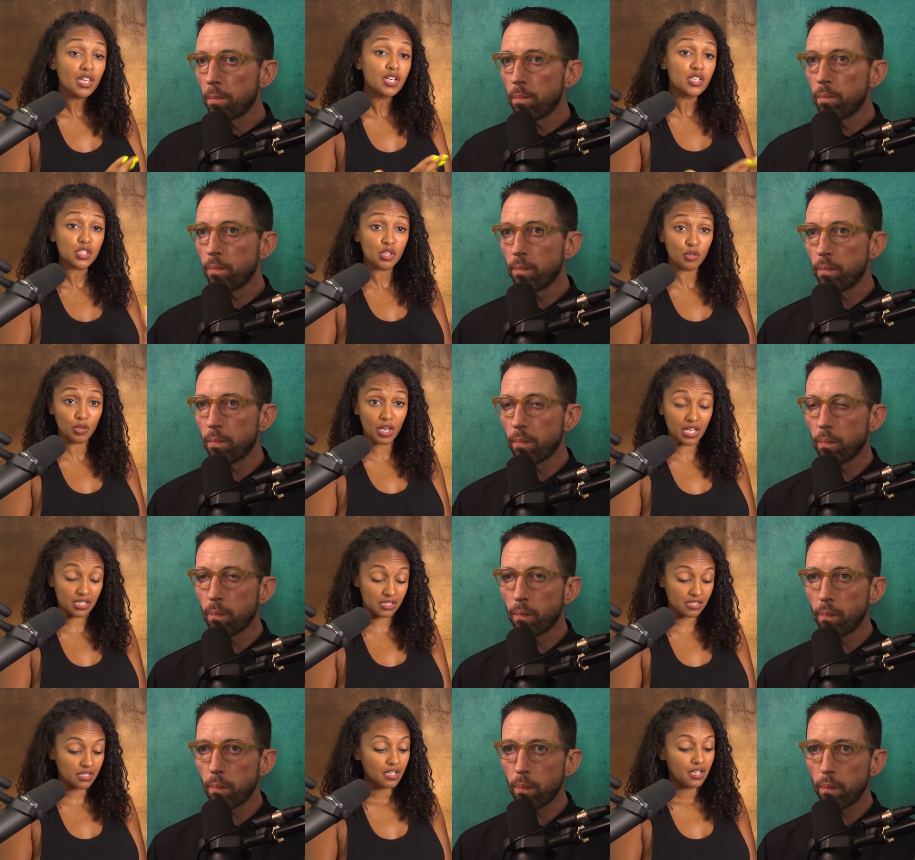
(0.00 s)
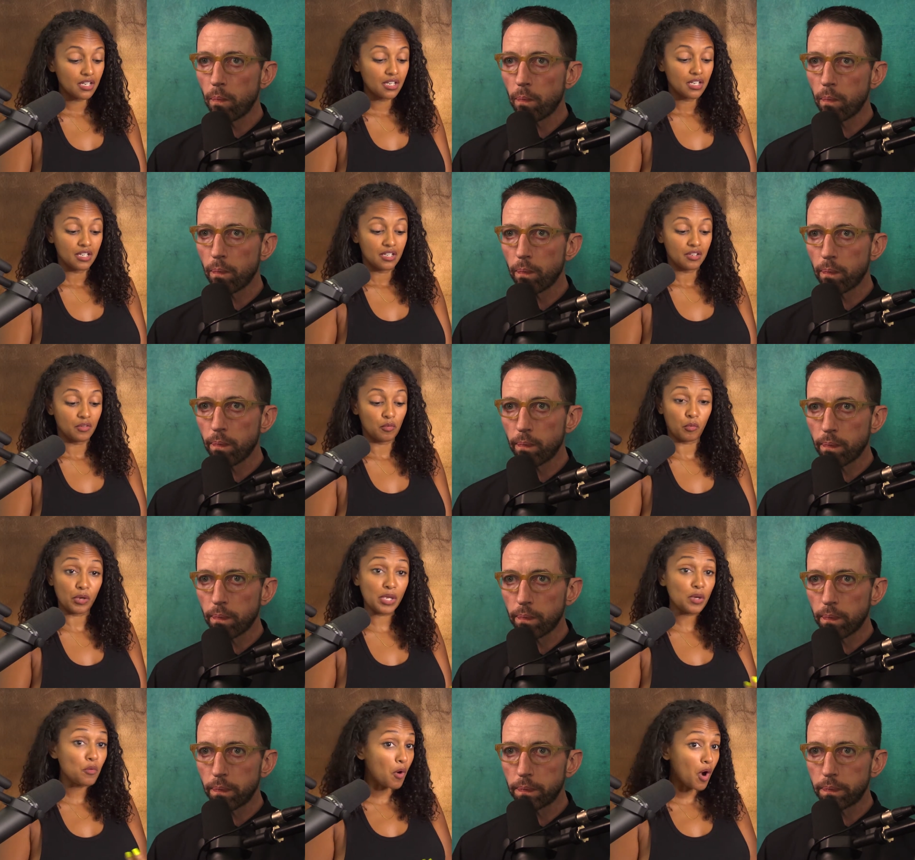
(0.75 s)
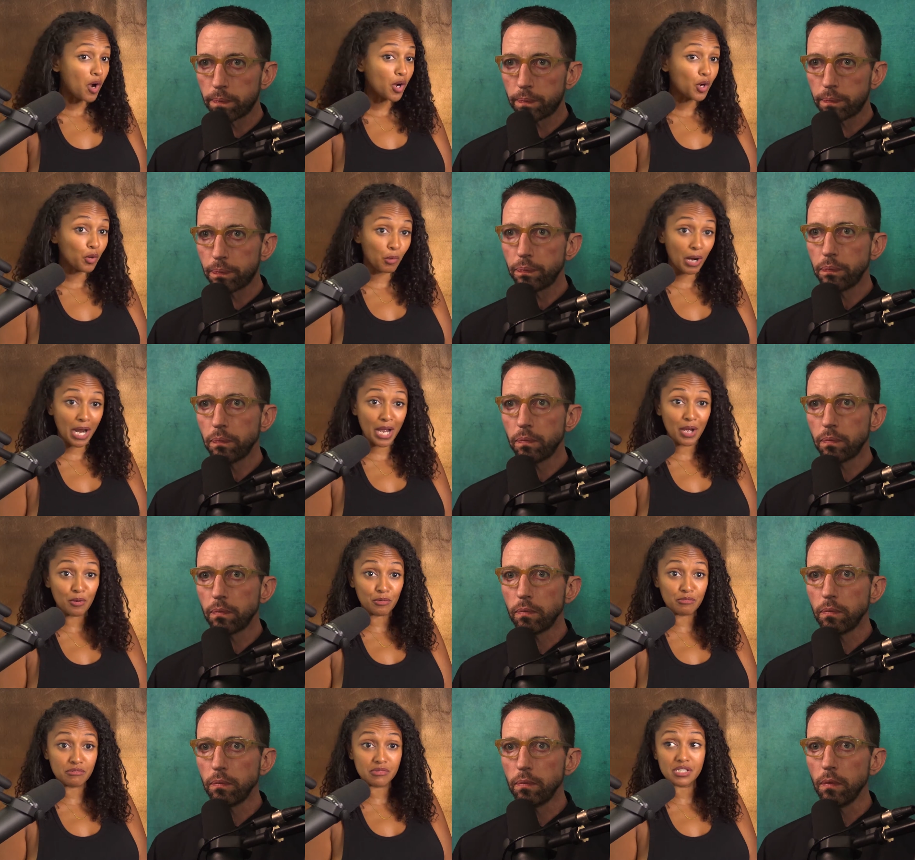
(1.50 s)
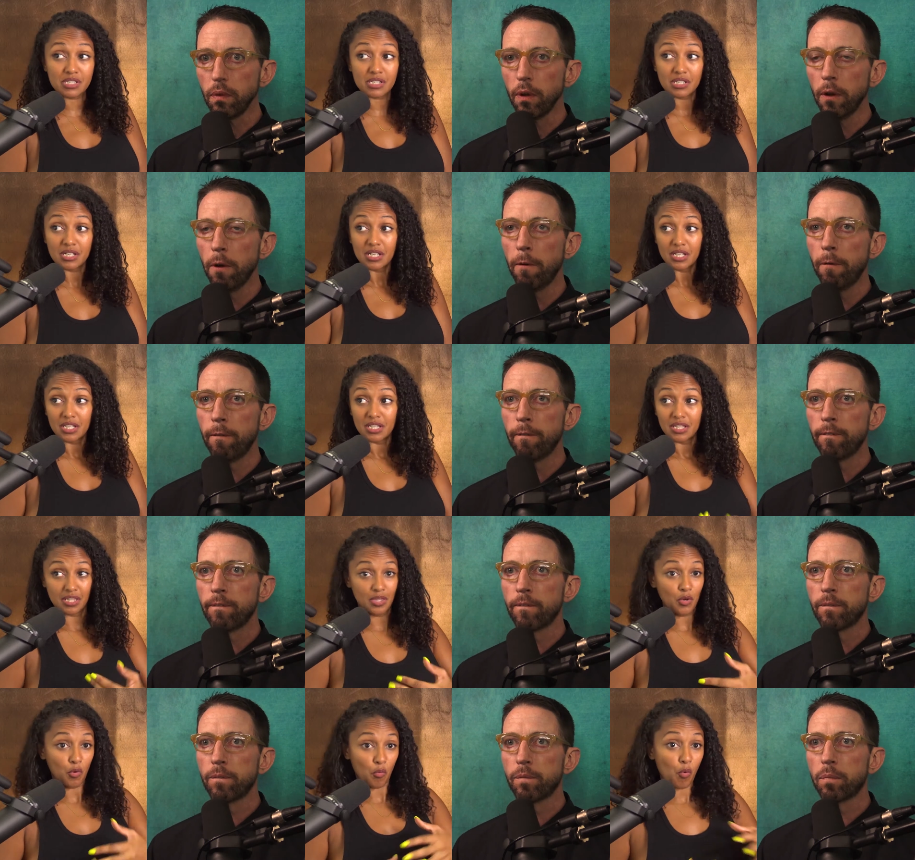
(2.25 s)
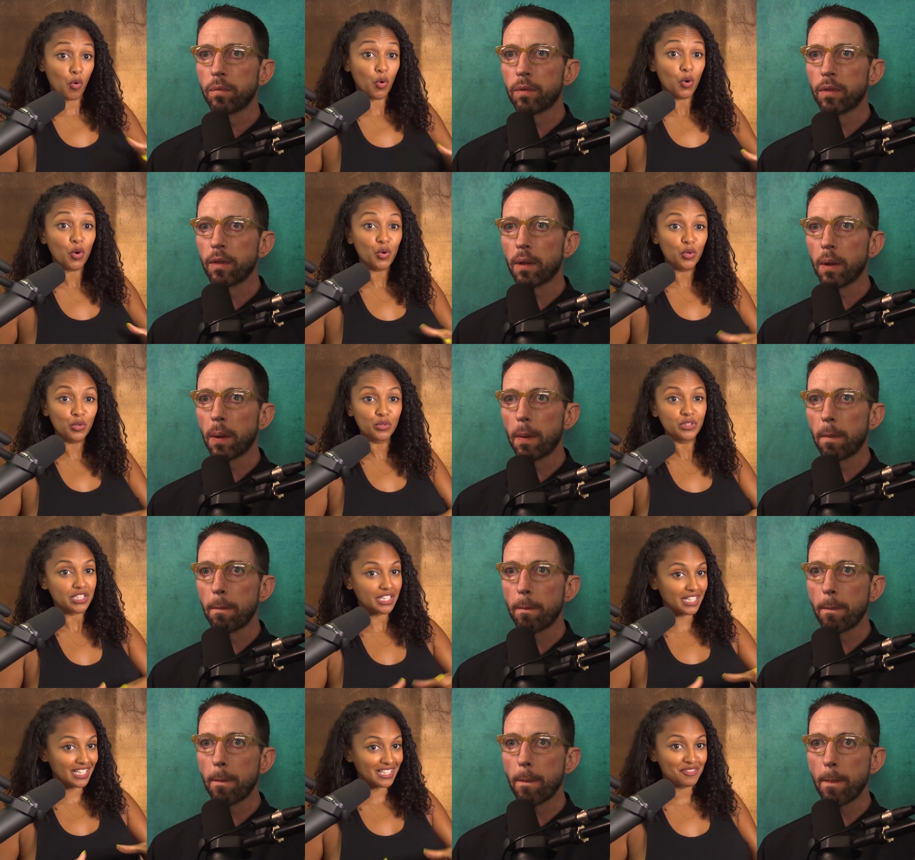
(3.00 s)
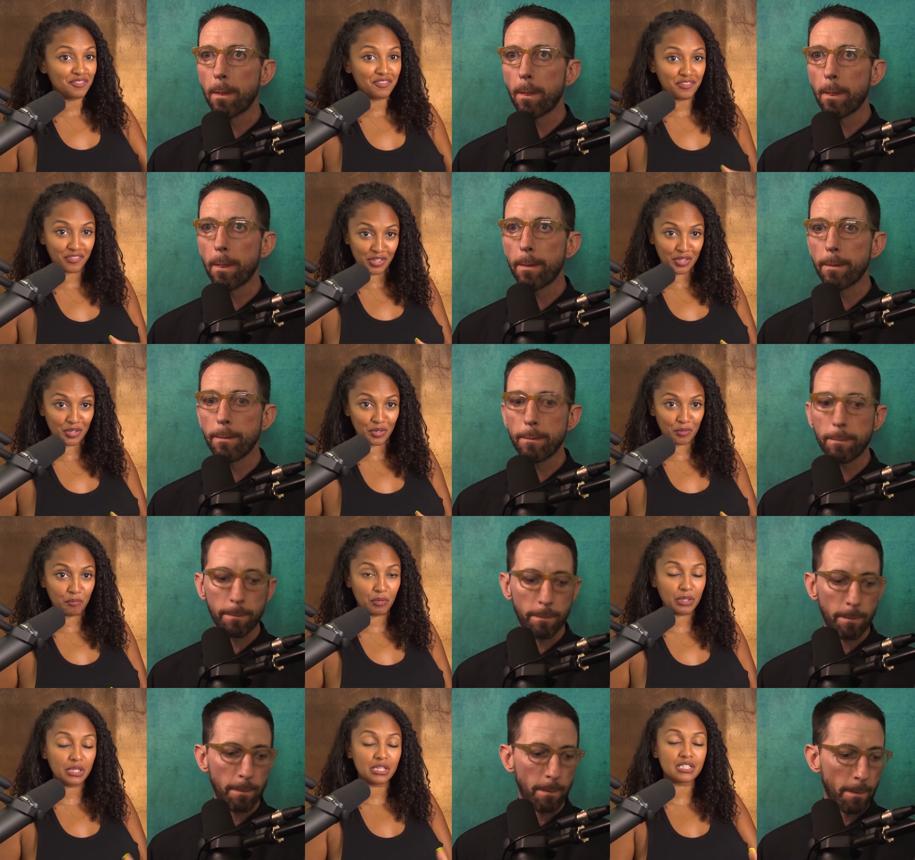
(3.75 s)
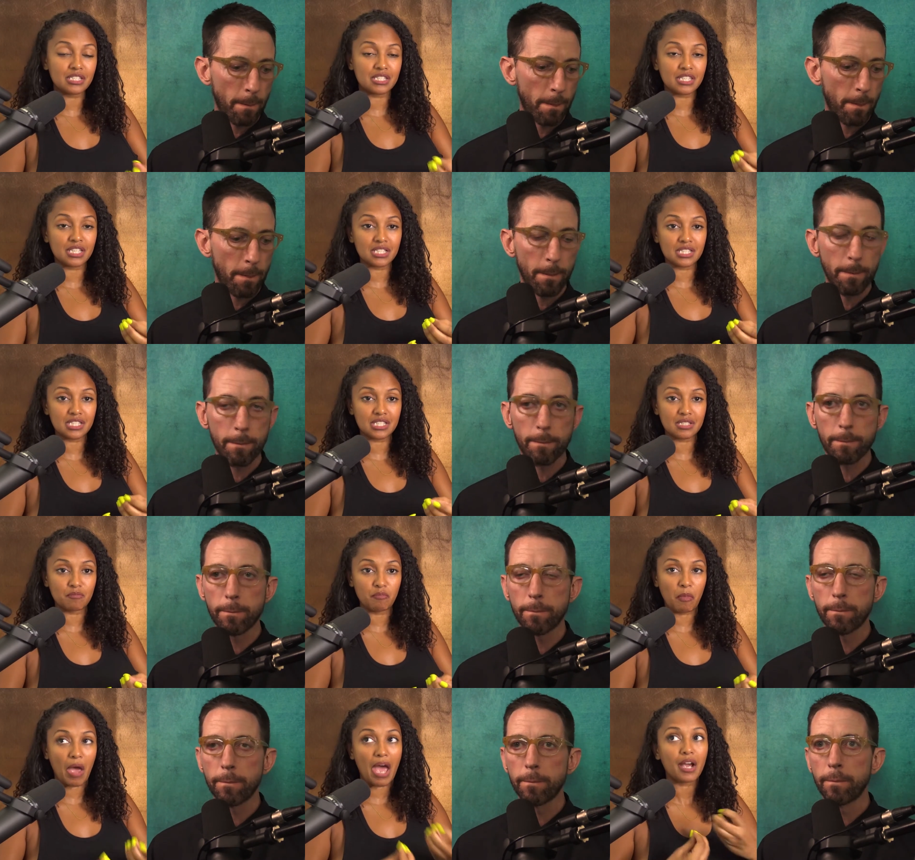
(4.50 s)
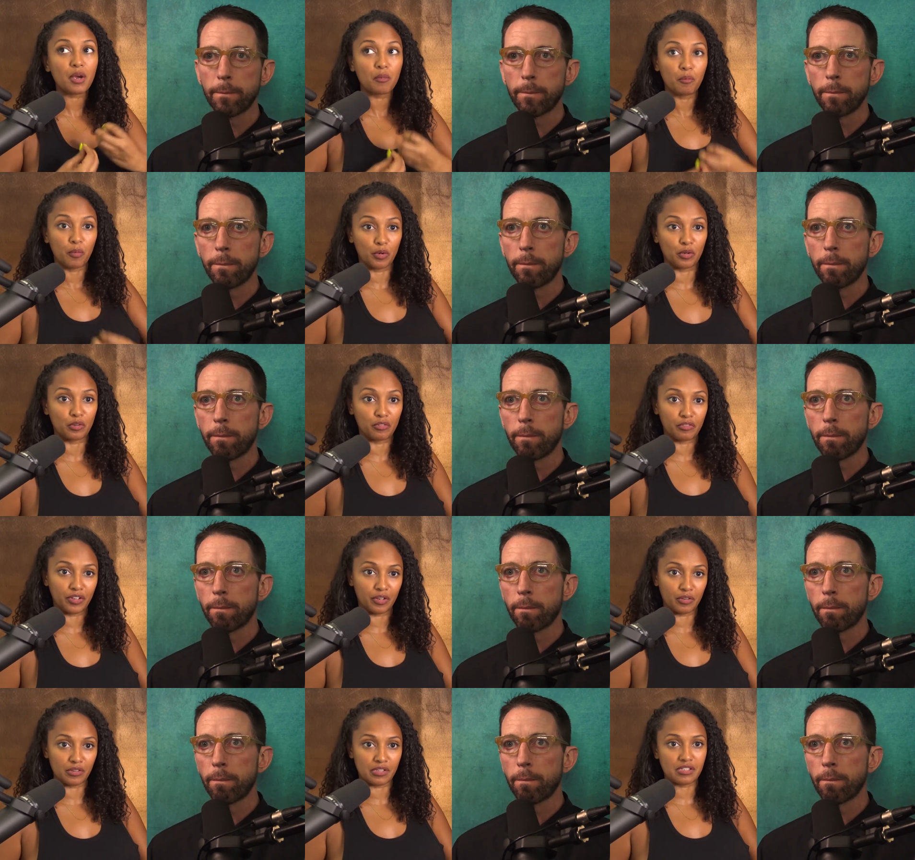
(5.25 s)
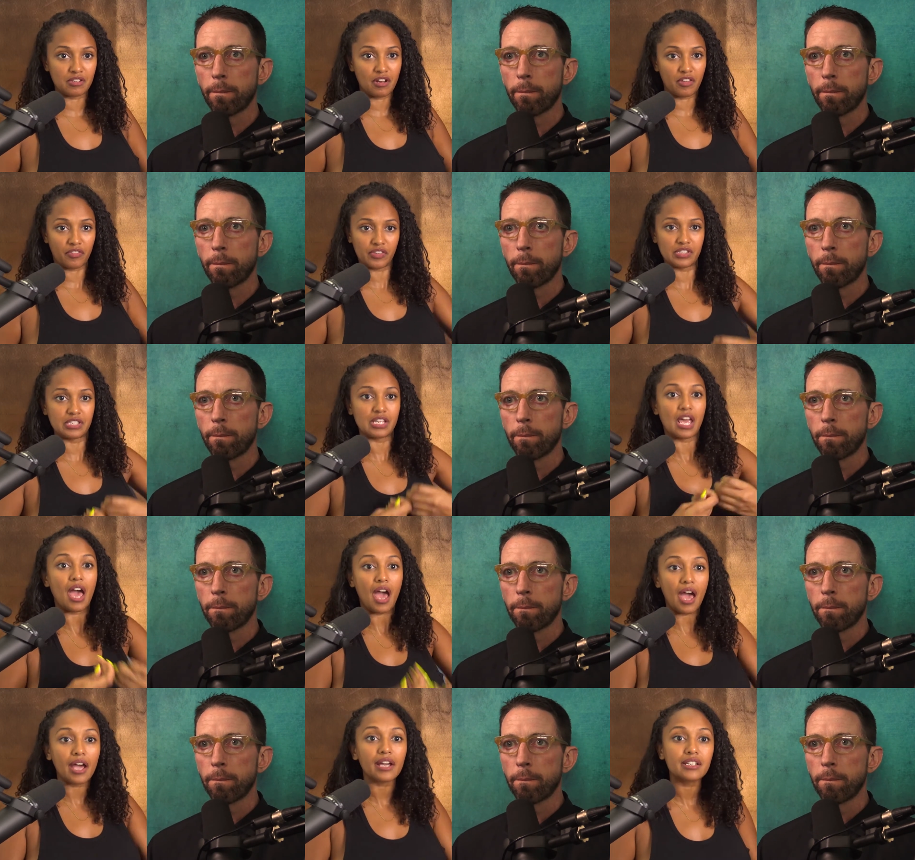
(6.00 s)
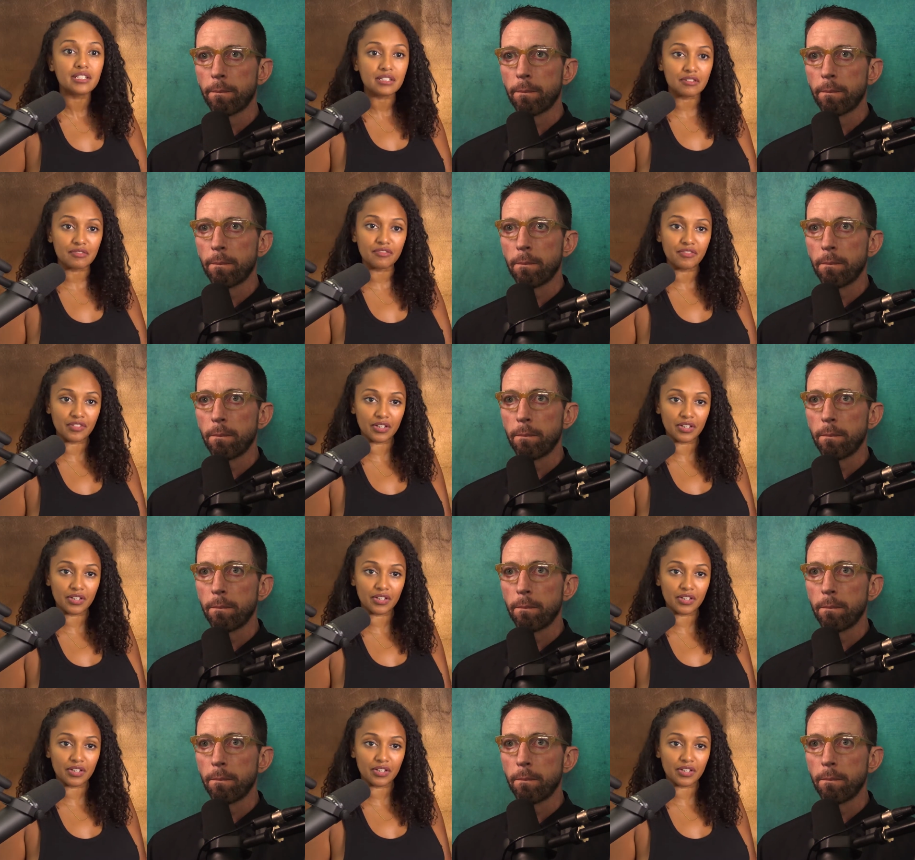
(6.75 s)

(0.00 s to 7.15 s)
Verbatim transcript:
Speaker 1: So, yes, we walk around the world in fear, but it's this back burner fear. It's not this active